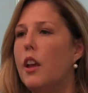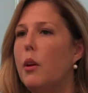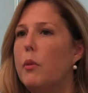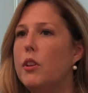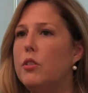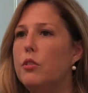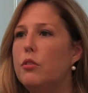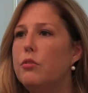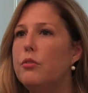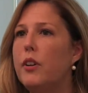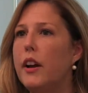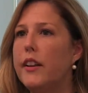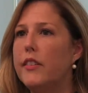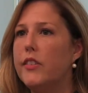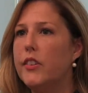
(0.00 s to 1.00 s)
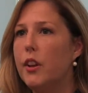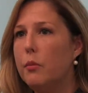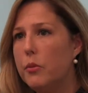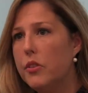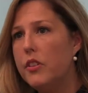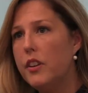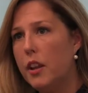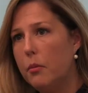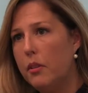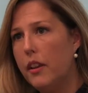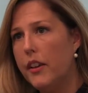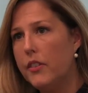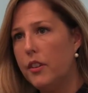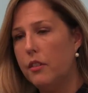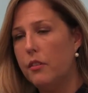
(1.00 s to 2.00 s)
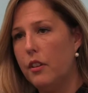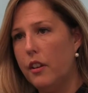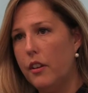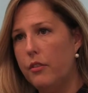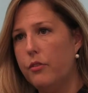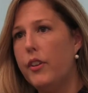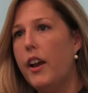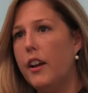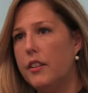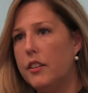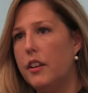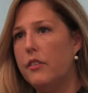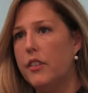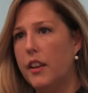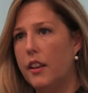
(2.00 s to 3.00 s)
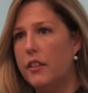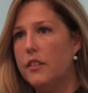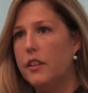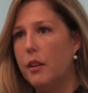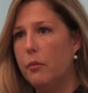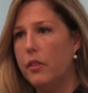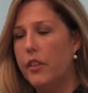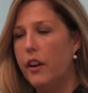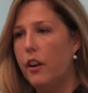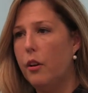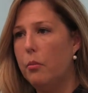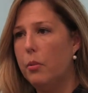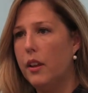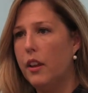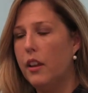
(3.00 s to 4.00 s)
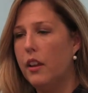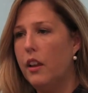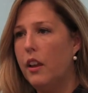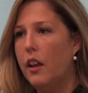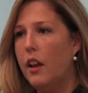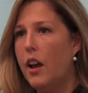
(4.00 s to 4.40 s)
And we do find some stabilizing effect of the enzyme therapy.